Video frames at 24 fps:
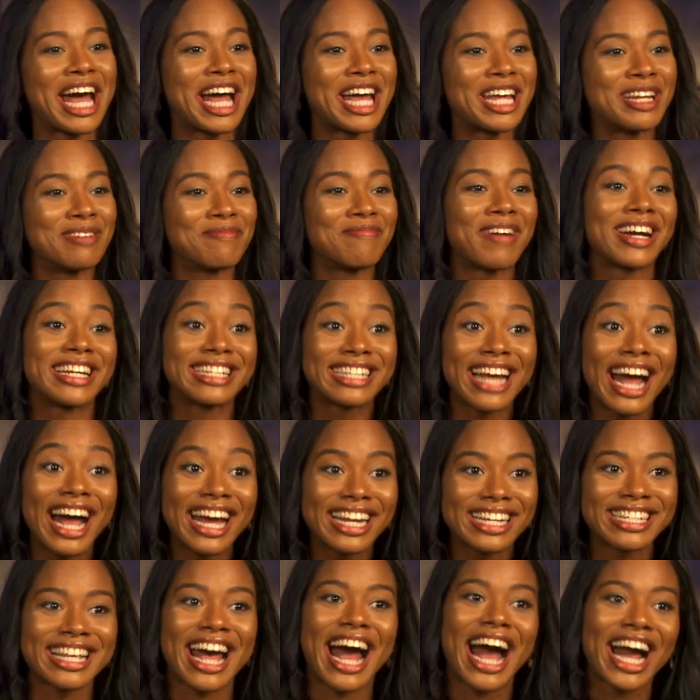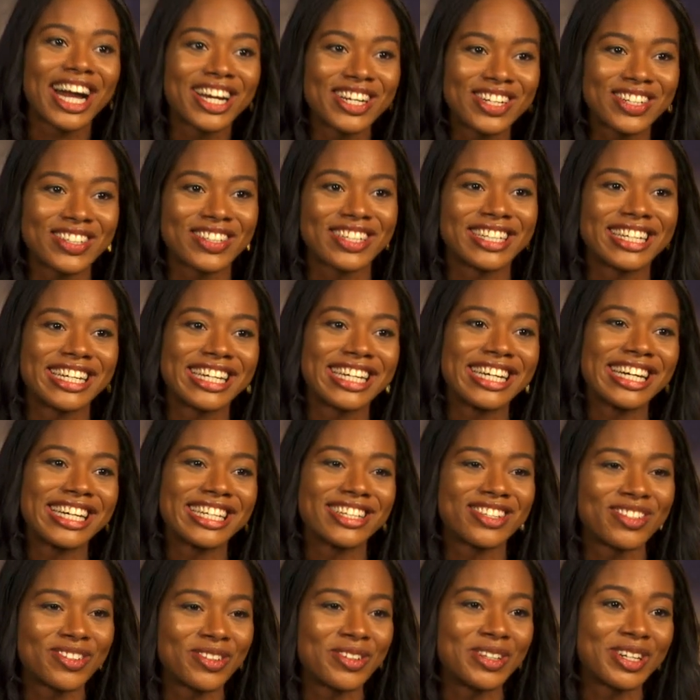and my dad is actually
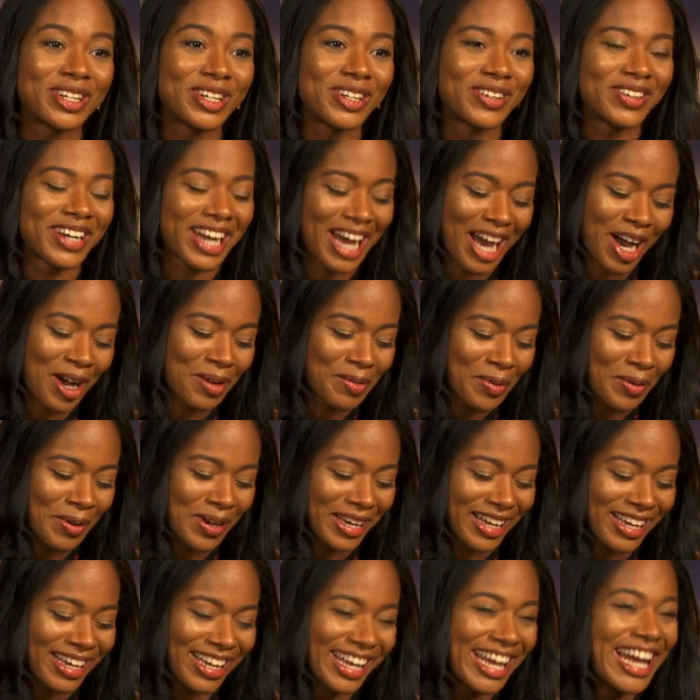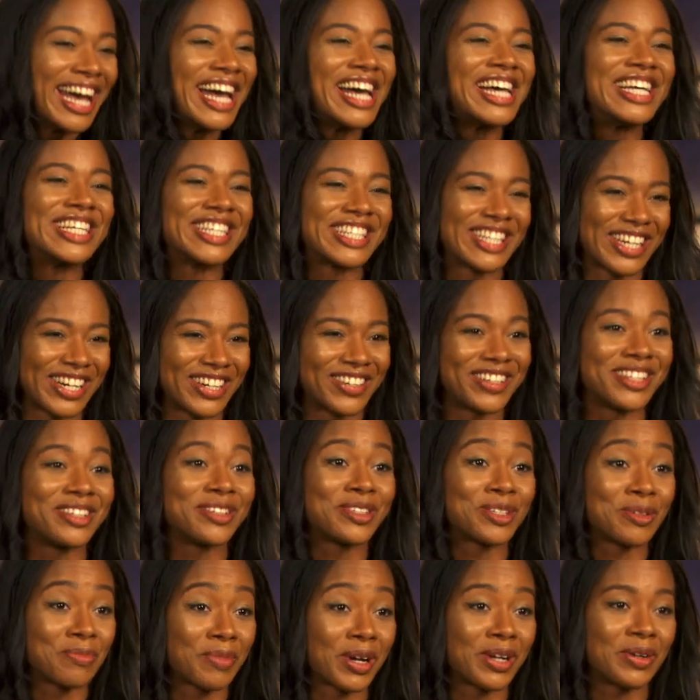a pseudo cowboy, so he
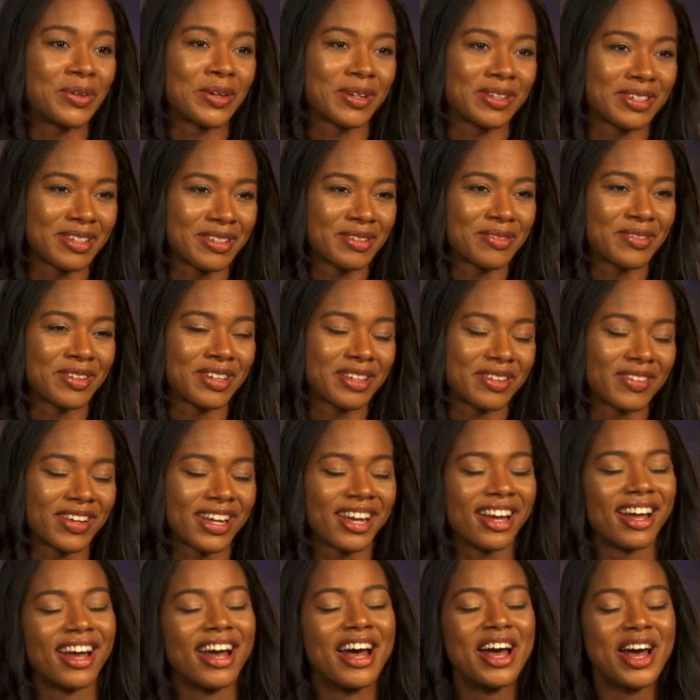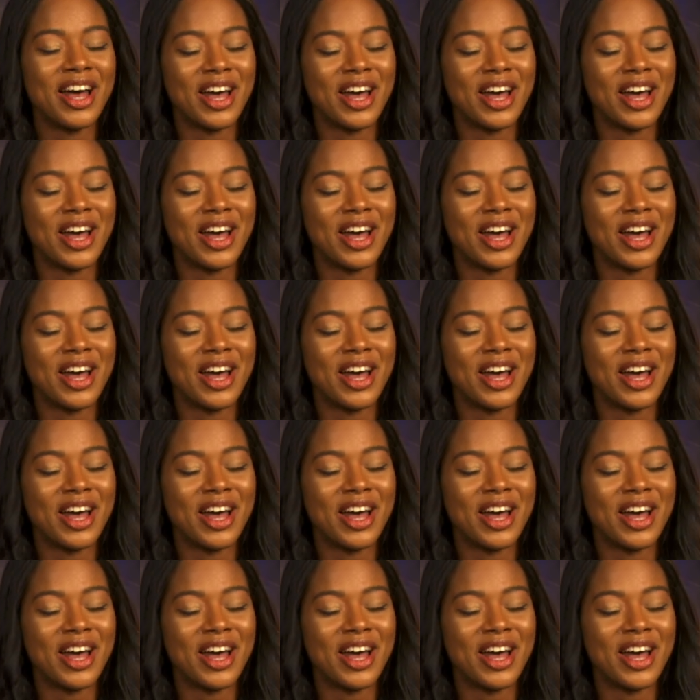used to break horses for a living.